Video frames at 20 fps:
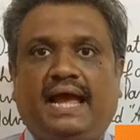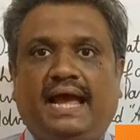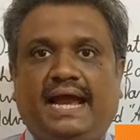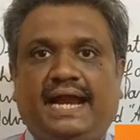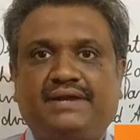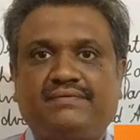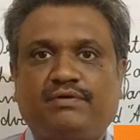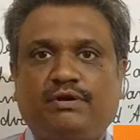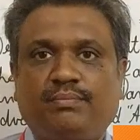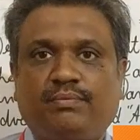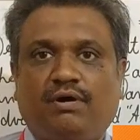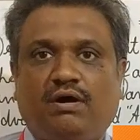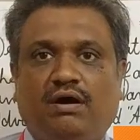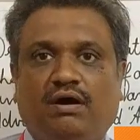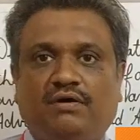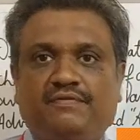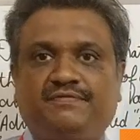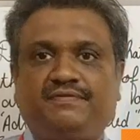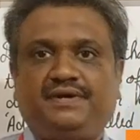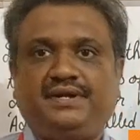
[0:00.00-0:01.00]
adverb
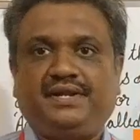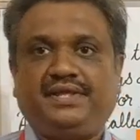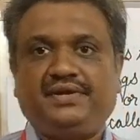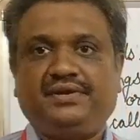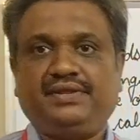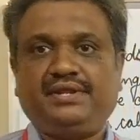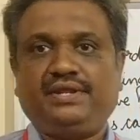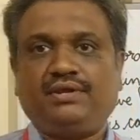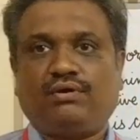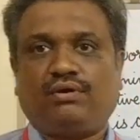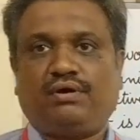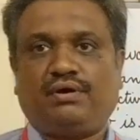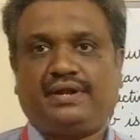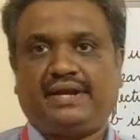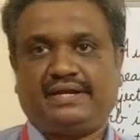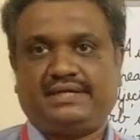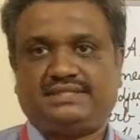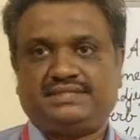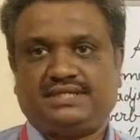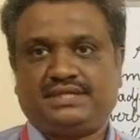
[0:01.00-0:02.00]
of degree or
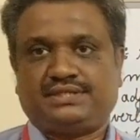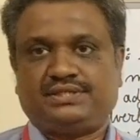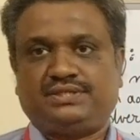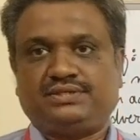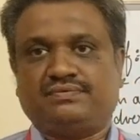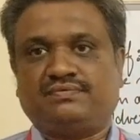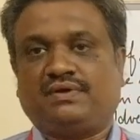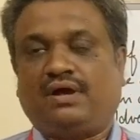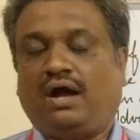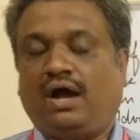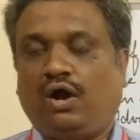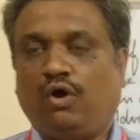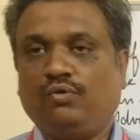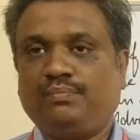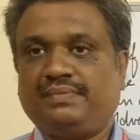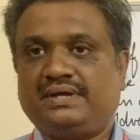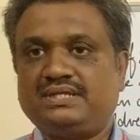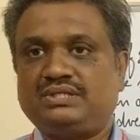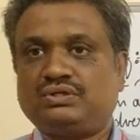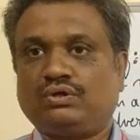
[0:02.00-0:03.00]
adjective. How
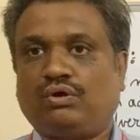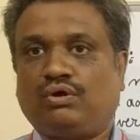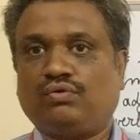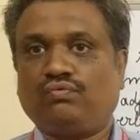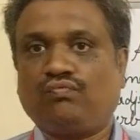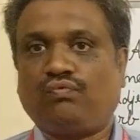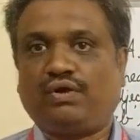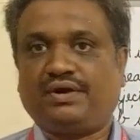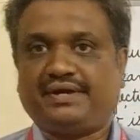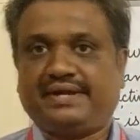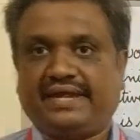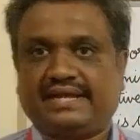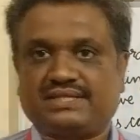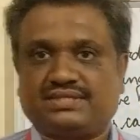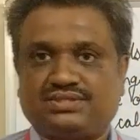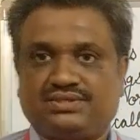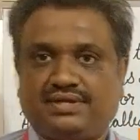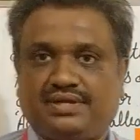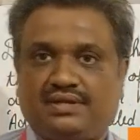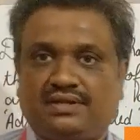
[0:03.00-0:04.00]
much or what
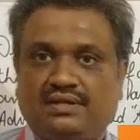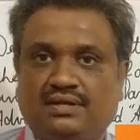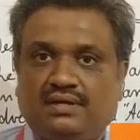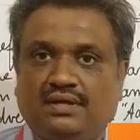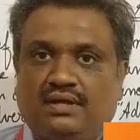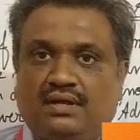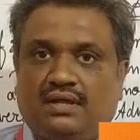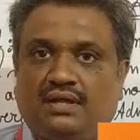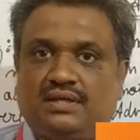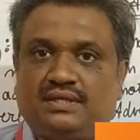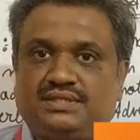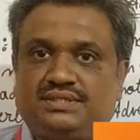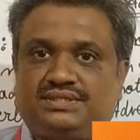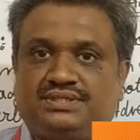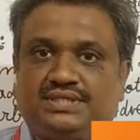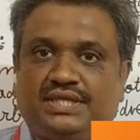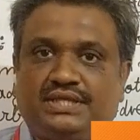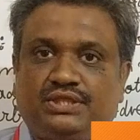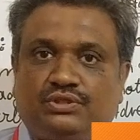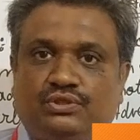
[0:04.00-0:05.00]
extent?
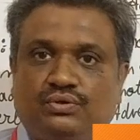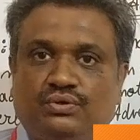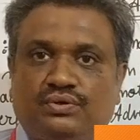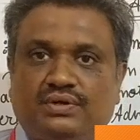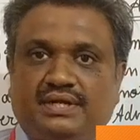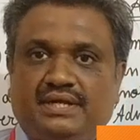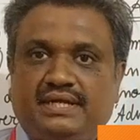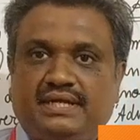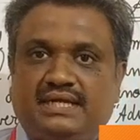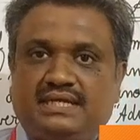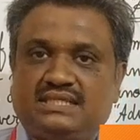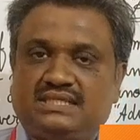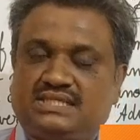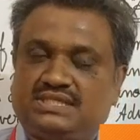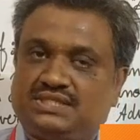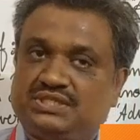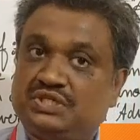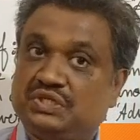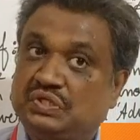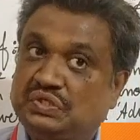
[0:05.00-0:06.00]
Sidhu
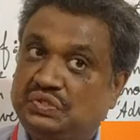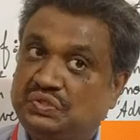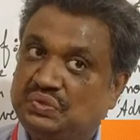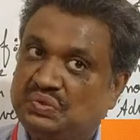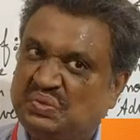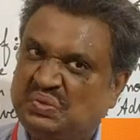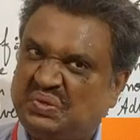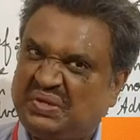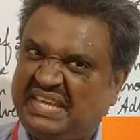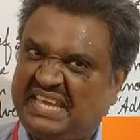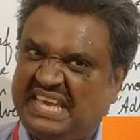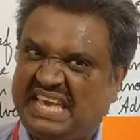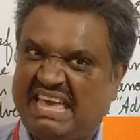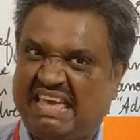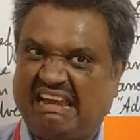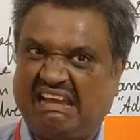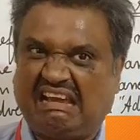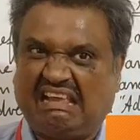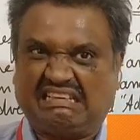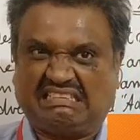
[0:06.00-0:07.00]
is too
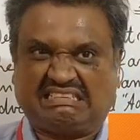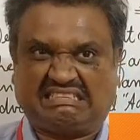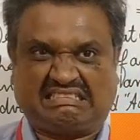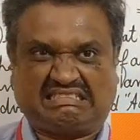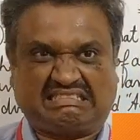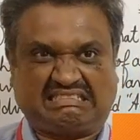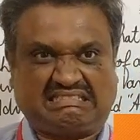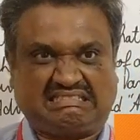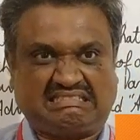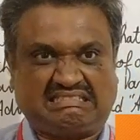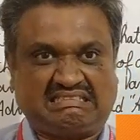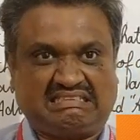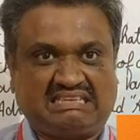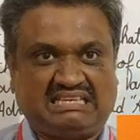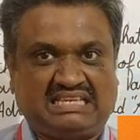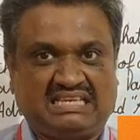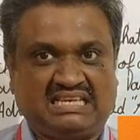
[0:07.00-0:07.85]
careless.